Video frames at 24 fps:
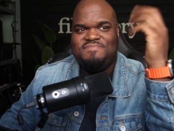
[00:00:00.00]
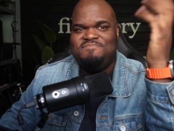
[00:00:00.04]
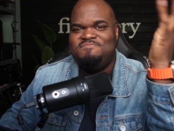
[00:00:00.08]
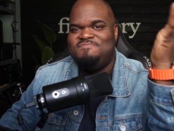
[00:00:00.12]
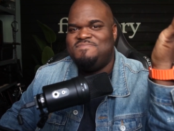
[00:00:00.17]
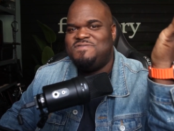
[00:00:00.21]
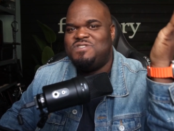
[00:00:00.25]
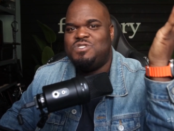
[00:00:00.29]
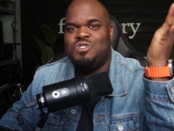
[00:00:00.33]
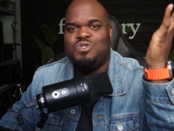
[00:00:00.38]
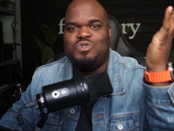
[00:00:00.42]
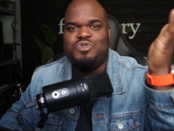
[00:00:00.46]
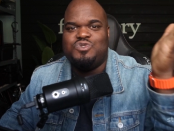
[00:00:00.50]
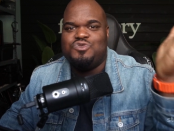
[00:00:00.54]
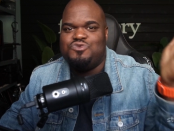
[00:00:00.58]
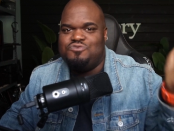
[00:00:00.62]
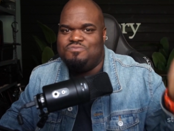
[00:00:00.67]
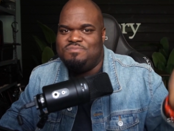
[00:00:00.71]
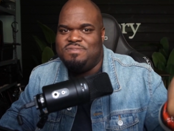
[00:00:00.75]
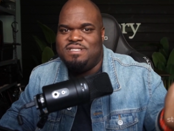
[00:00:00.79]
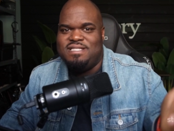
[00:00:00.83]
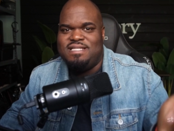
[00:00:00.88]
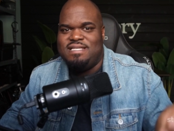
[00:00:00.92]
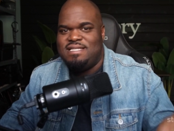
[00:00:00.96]
social
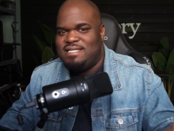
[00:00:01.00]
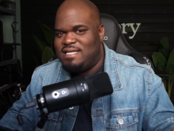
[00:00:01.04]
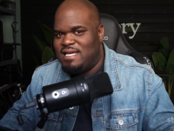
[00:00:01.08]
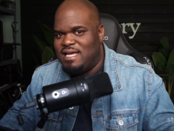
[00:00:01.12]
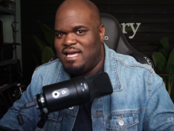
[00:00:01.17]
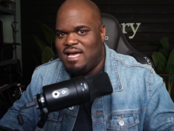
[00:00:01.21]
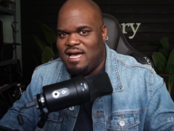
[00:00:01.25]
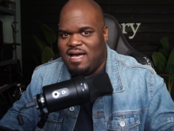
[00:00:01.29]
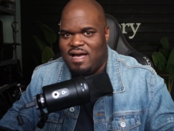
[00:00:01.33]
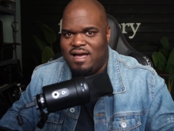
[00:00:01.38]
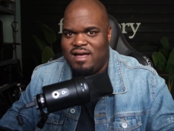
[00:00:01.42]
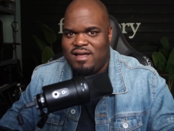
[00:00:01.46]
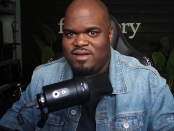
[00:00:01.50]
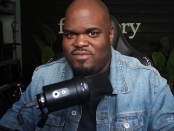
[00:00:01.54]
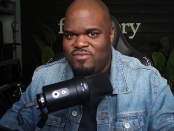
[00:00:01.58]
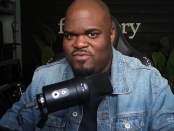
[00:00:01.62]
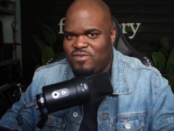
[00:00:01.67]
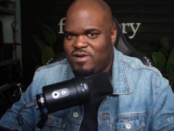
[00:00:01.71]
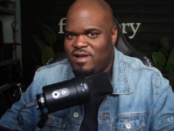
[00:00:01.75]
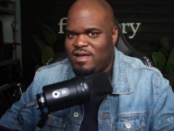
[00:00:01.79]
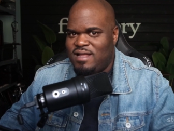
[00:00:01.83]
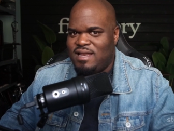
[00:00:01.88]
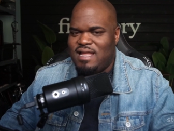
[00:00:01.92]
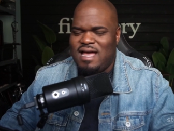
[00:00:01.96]
media guy,
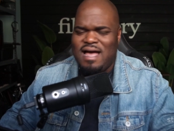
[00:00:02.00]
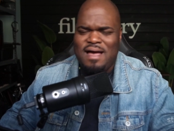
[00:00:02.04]
right?